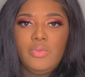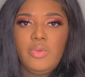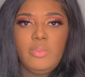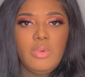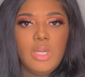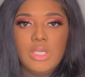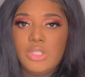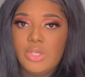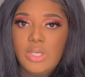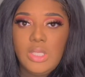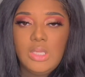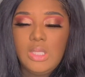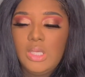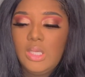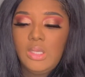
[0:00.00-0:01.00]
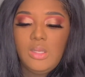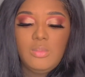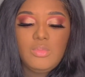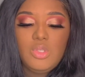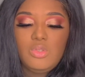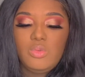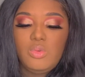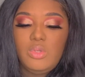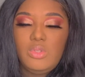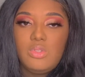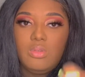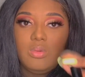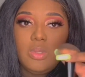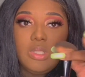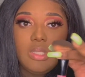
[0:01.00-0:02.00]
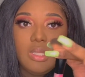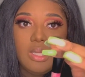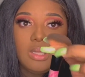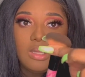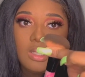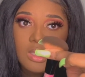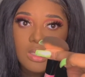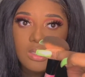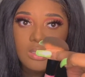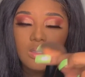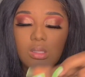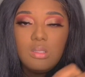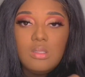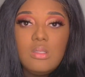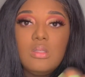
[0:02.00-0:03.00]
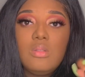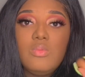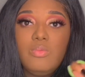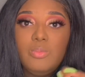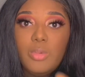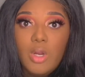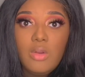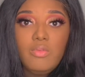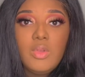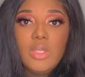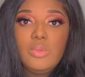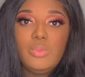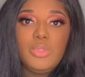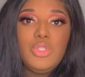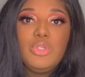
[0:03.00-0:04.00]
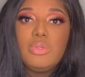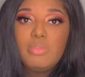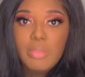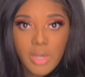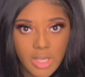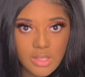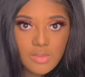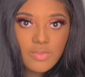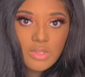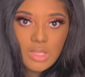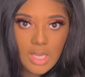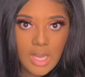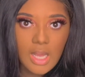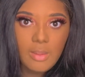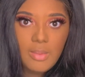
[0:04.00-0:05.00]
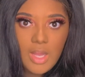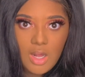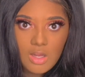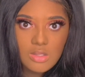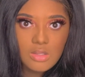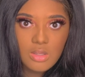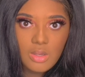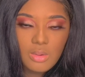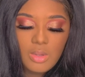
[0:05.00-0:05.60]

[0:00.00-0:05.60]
brush or anything. I'm just gonna squeeze it like this. This is perfect when you're pressed for time also.